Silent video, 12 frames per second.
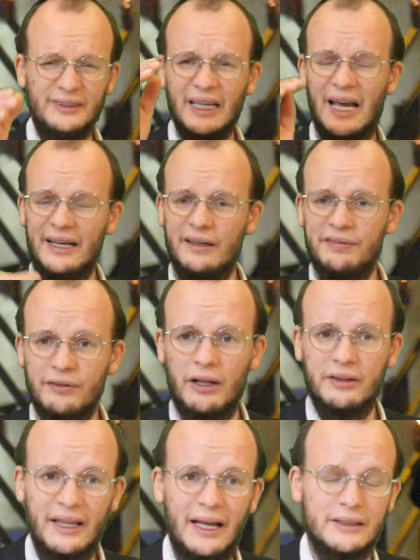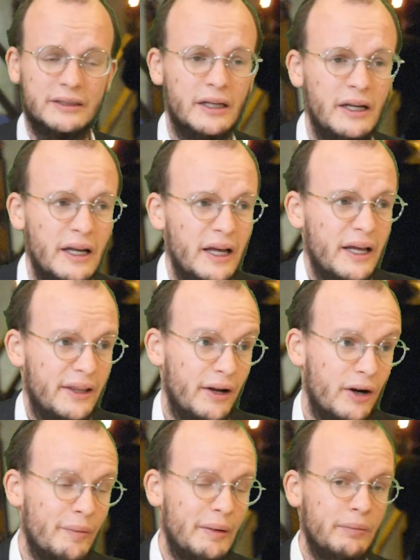And if not that, they
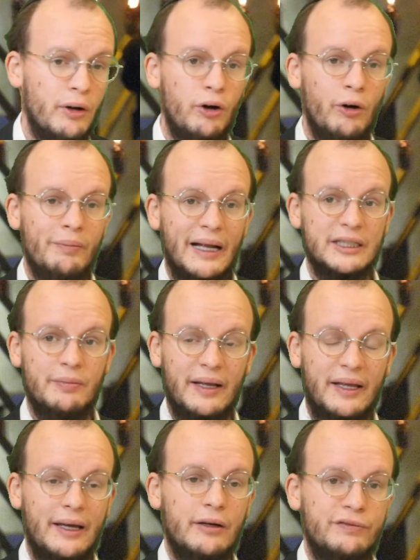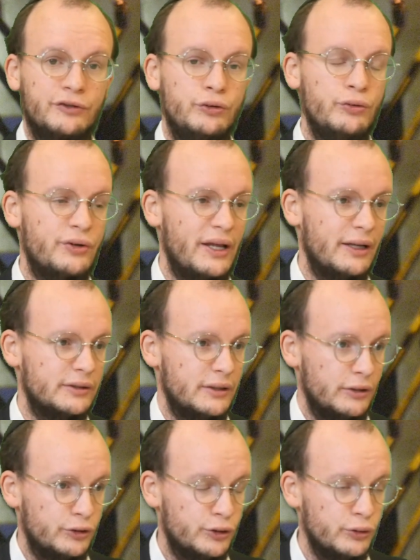remember Chomat Magen of
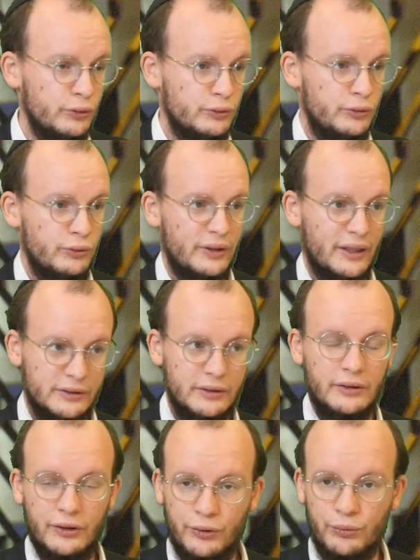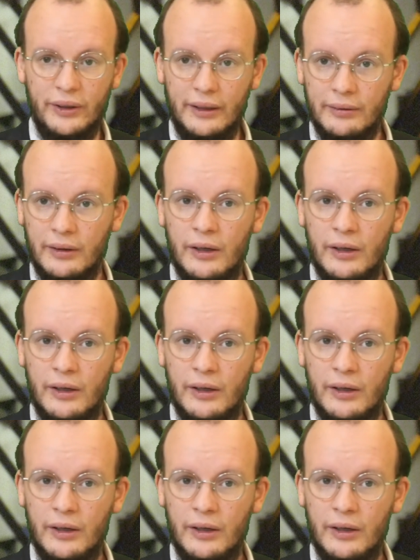2002, 2003,